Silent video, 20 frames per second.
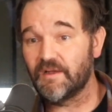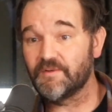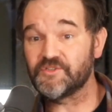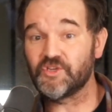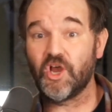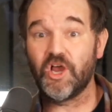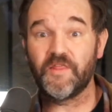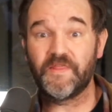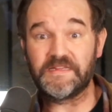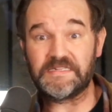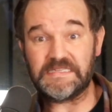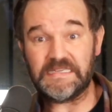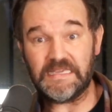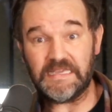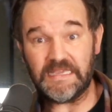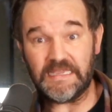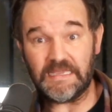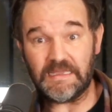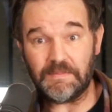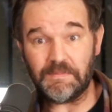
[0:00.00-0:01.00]
I was on the
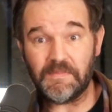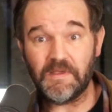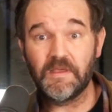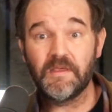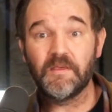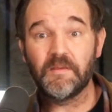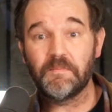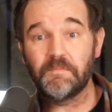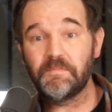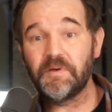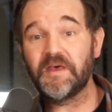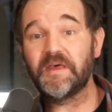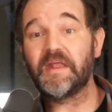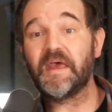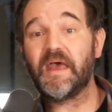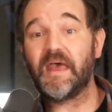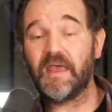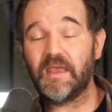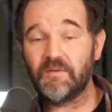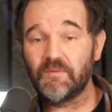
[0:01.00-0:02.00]
team, but
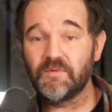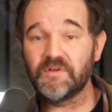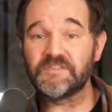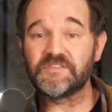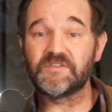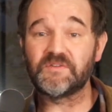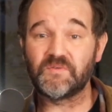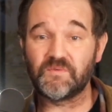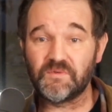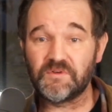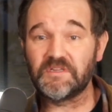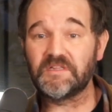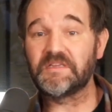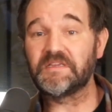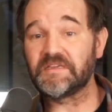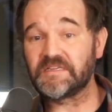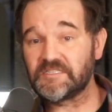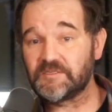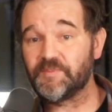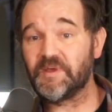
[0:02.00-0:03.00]
I wasn't really
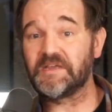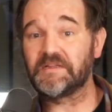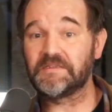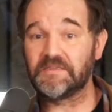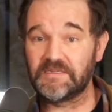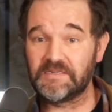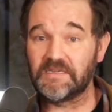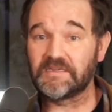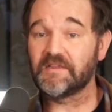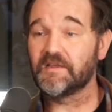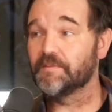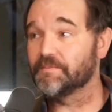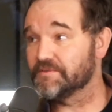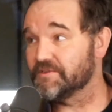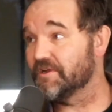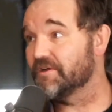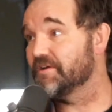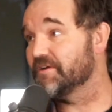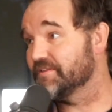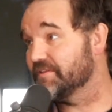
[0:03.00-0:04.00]
expected to come to
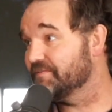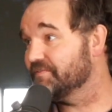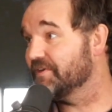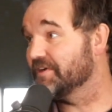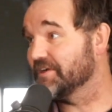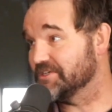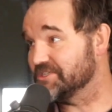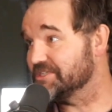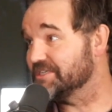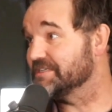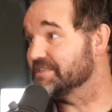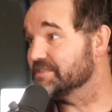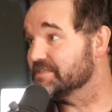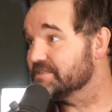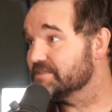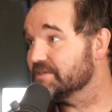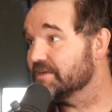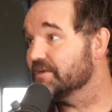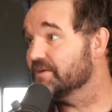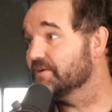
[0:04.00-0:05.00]
all the functions.
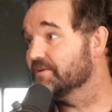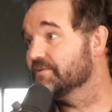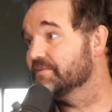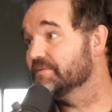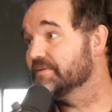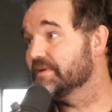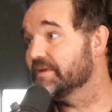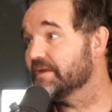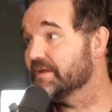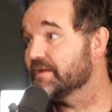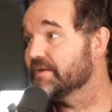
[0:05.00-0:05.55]
So, yeah.